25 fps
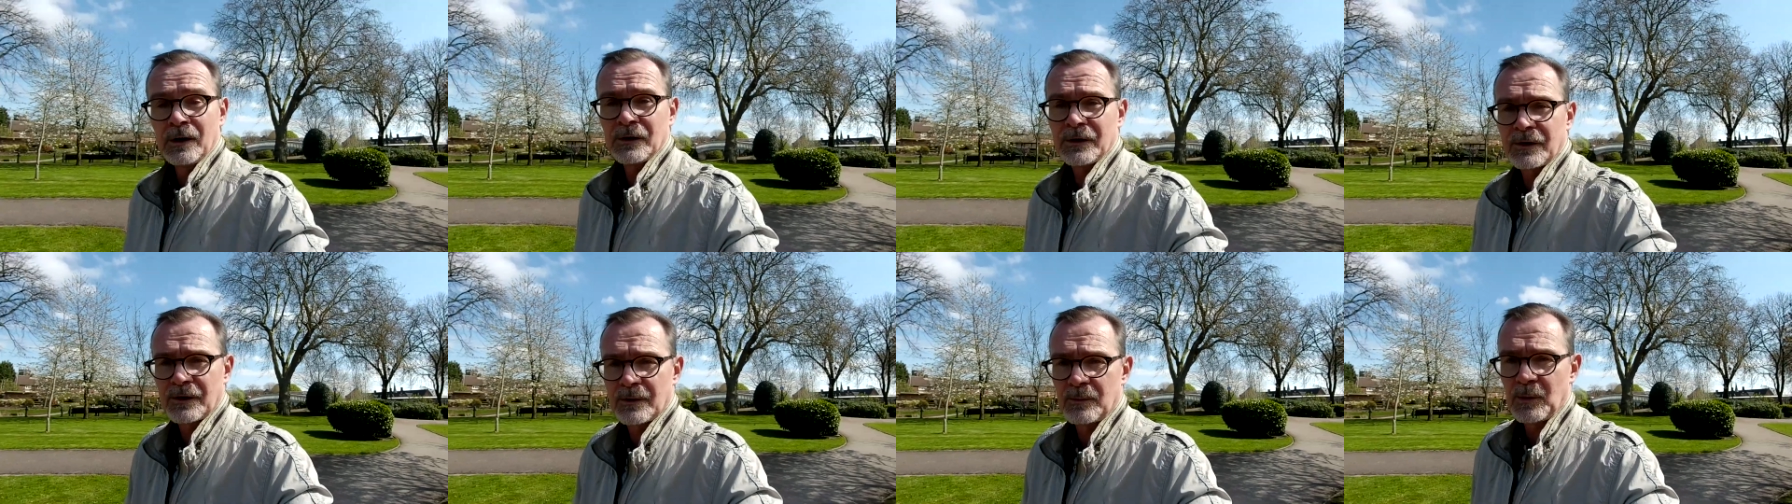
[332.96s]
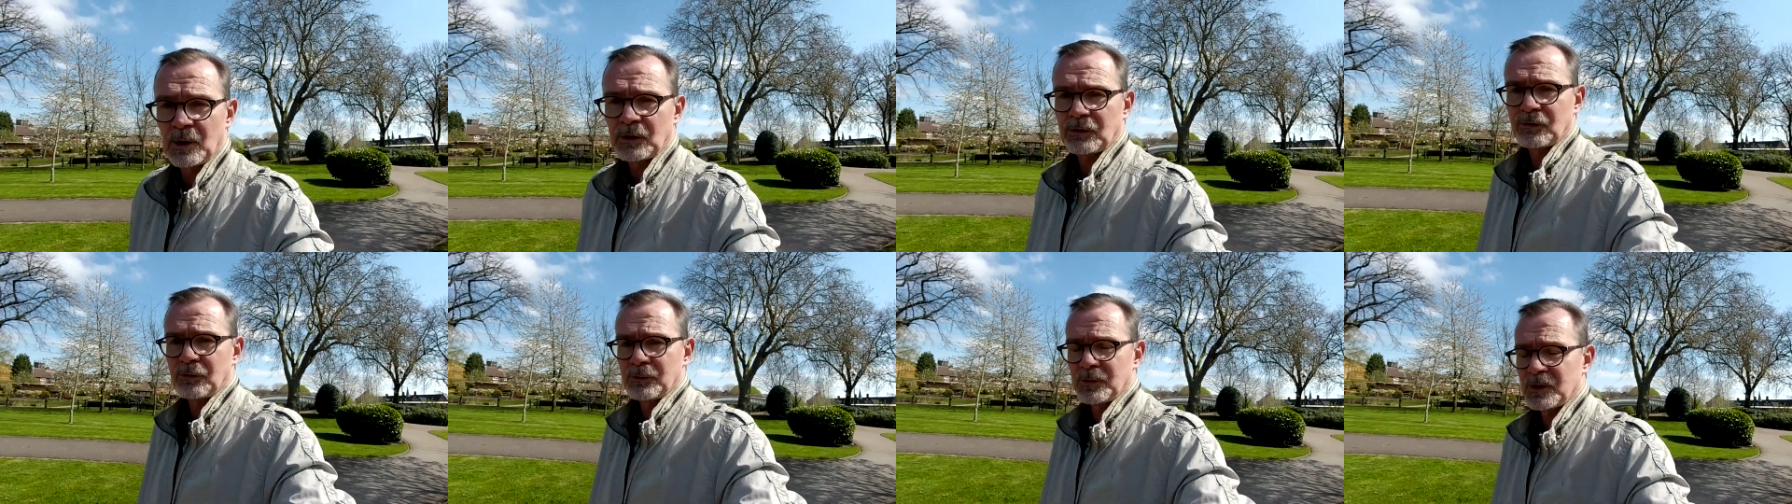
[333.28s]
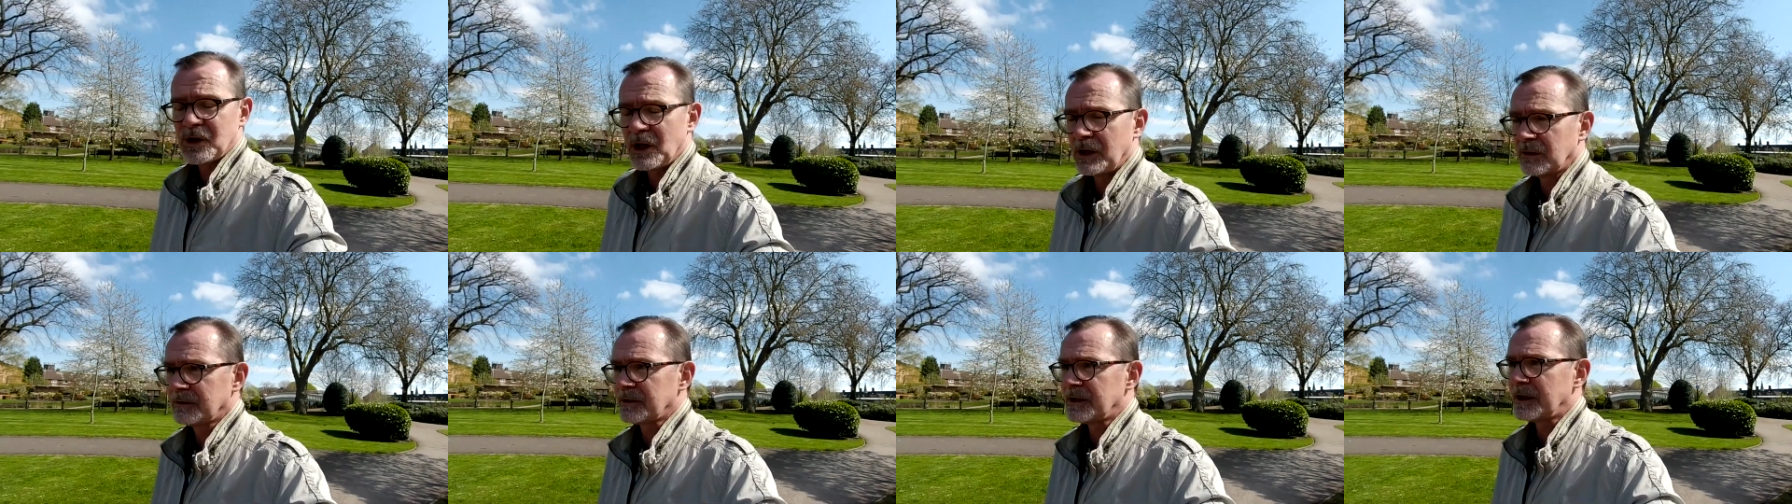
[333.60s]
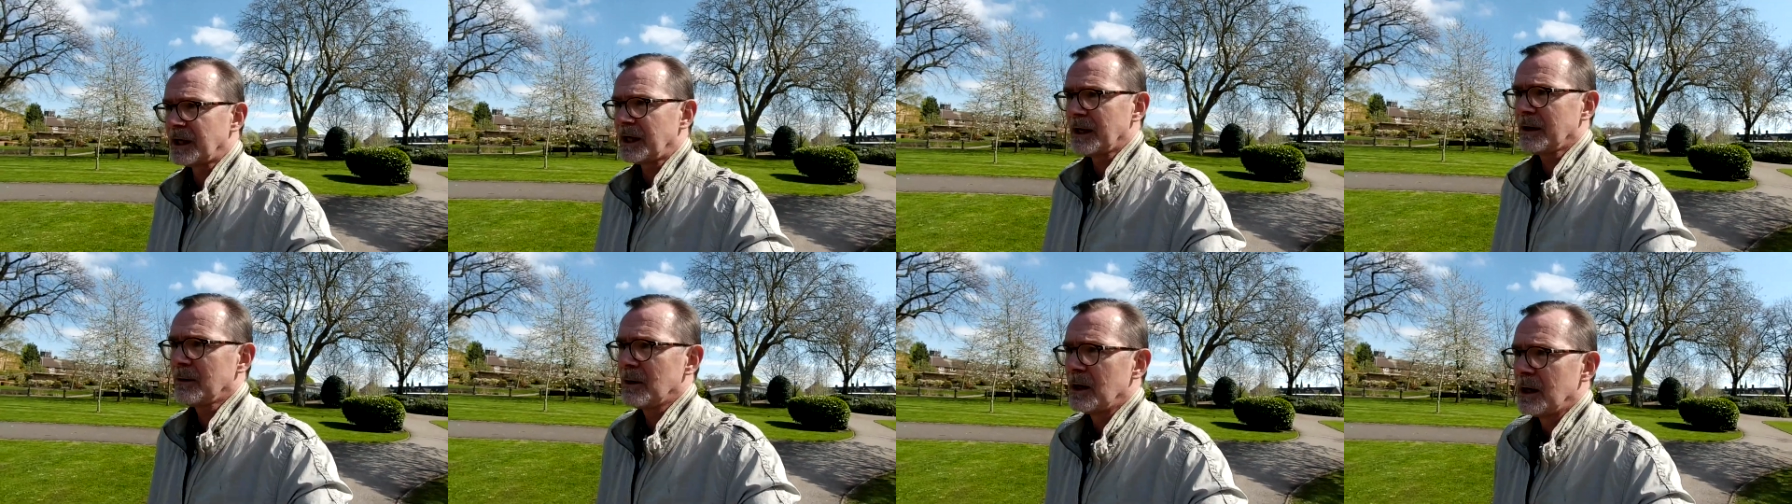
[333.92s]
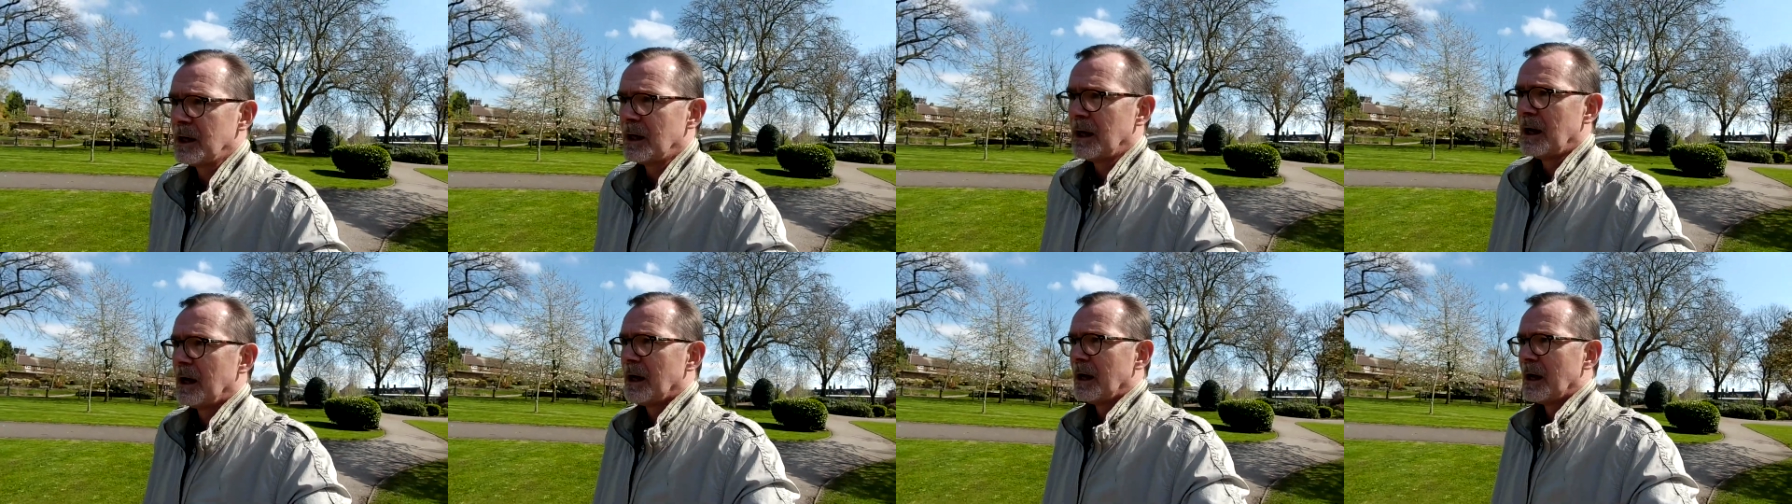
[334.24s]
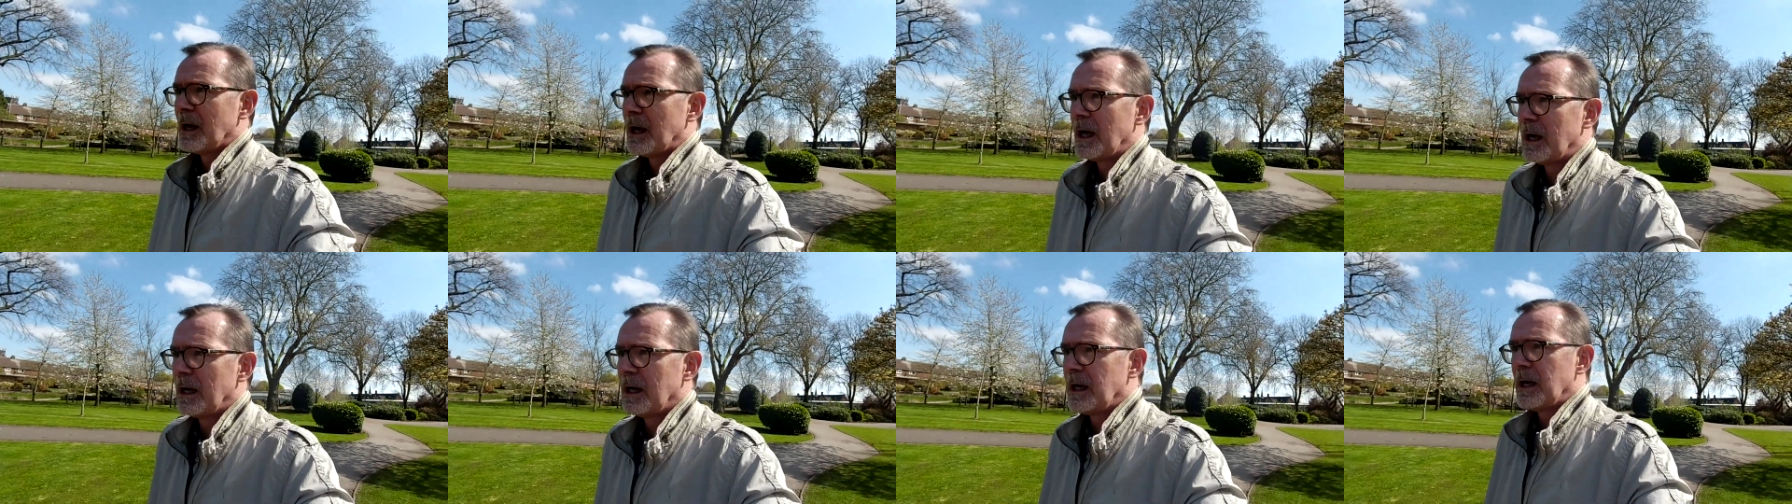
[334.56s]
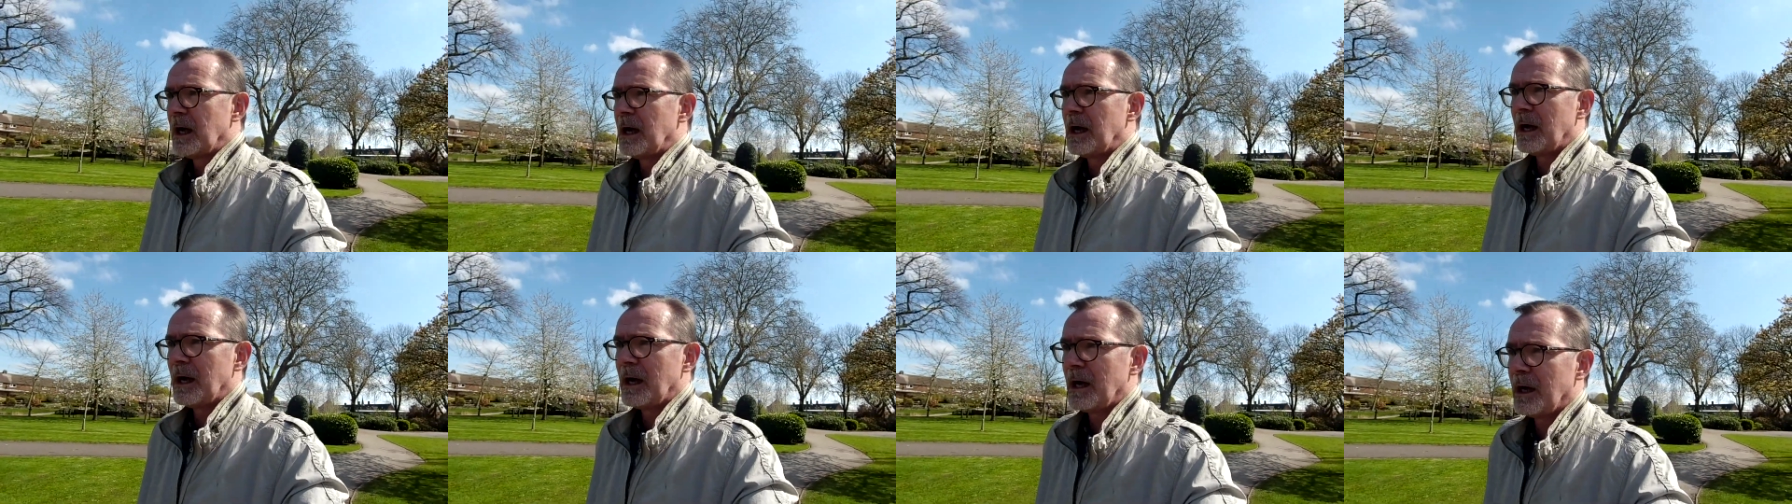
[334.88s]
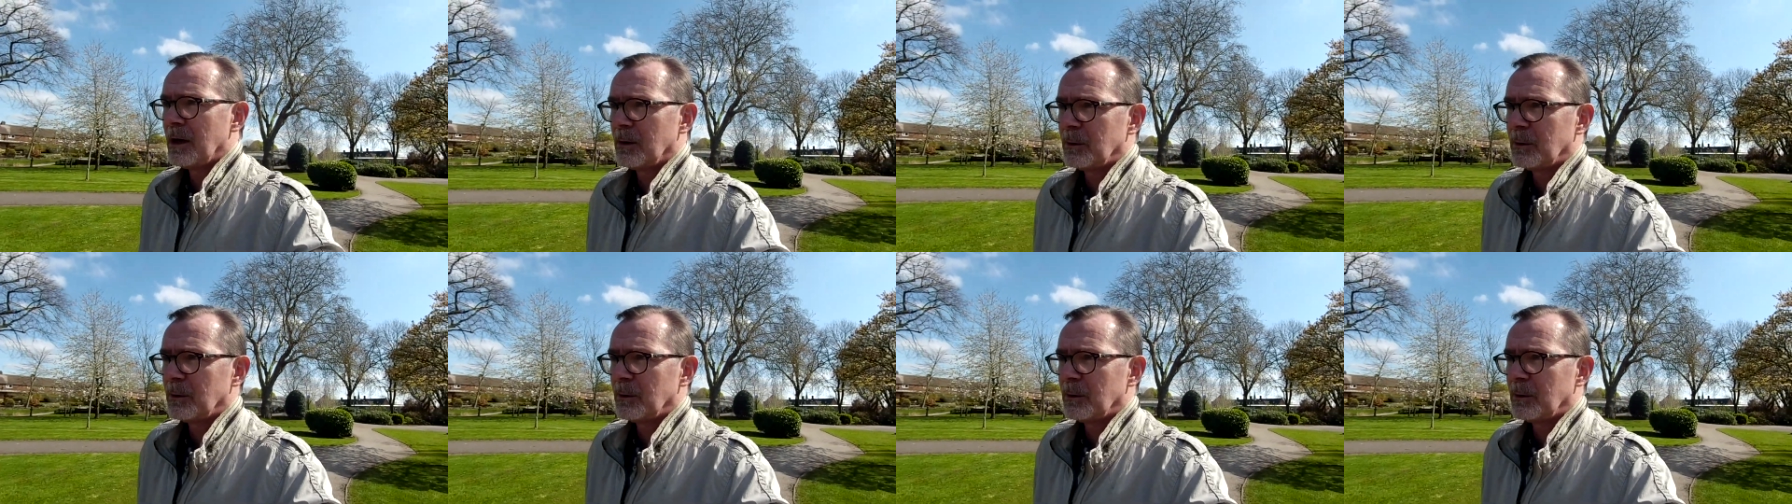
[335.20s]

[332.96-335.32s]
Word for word: Onto the Mottam shelter now, uh,